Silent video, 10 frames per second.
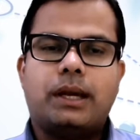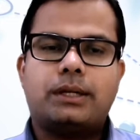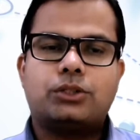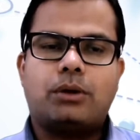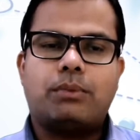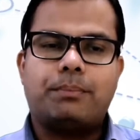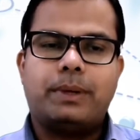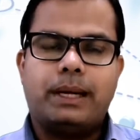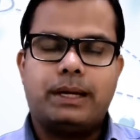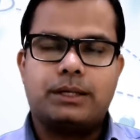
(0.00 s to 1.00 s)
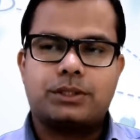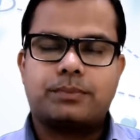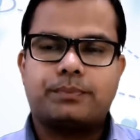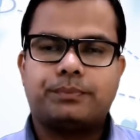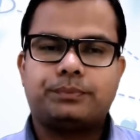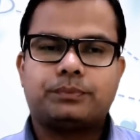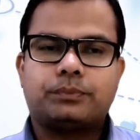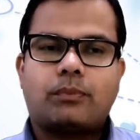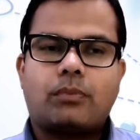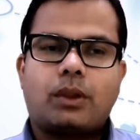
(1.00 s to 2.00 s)
and job applicants.
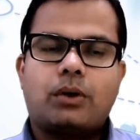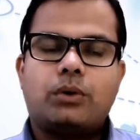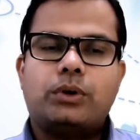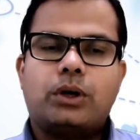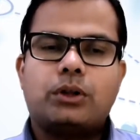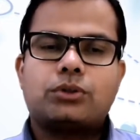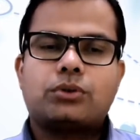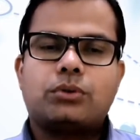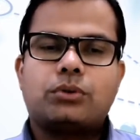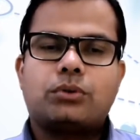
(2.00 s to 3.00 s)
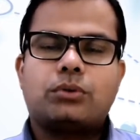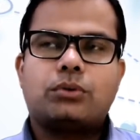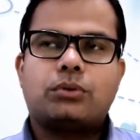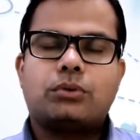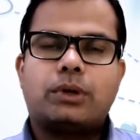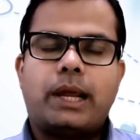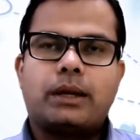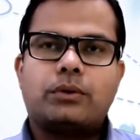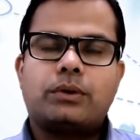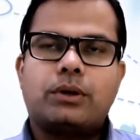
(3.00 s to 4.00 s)
We'll also
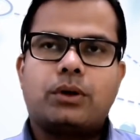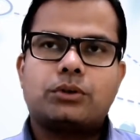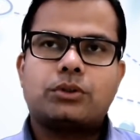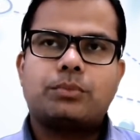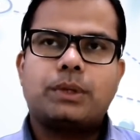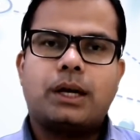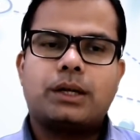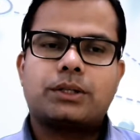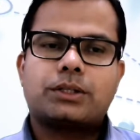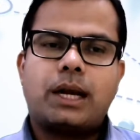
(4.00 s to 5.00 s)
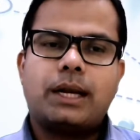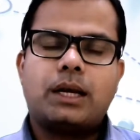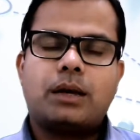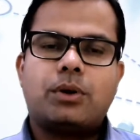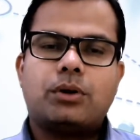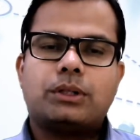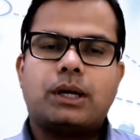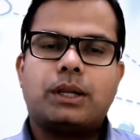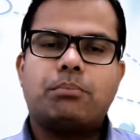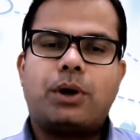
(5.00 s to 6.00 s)
be understanding about
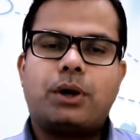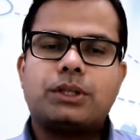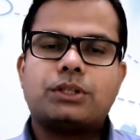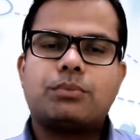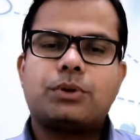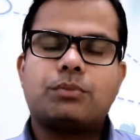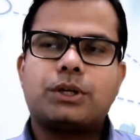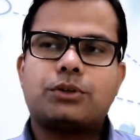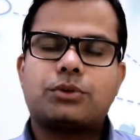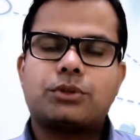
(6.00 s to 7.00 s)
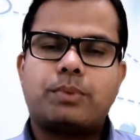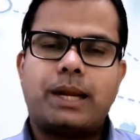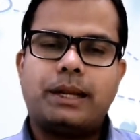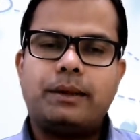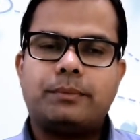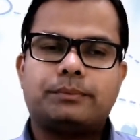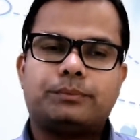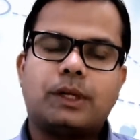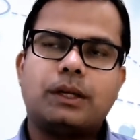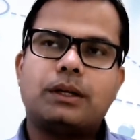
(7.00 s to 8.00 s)
the importance of human resource planning
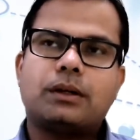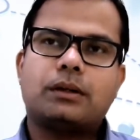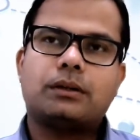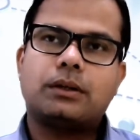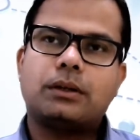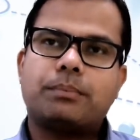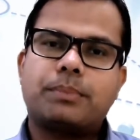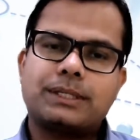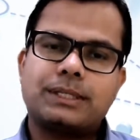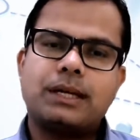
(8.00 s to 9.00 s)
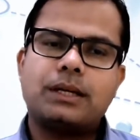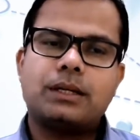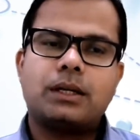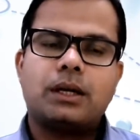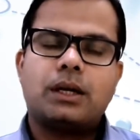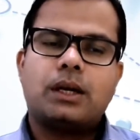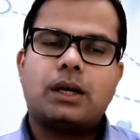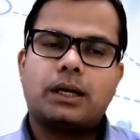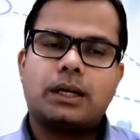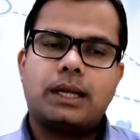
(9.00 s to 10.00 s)
in the present
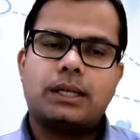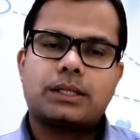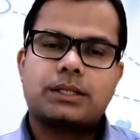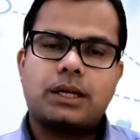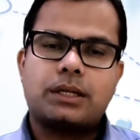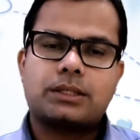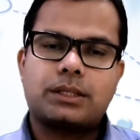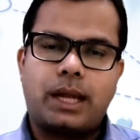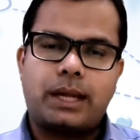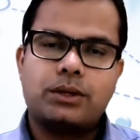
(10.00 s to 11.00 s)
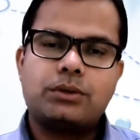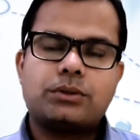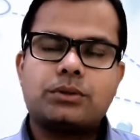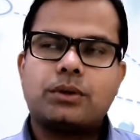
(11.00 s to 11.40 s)
organizational scenarios.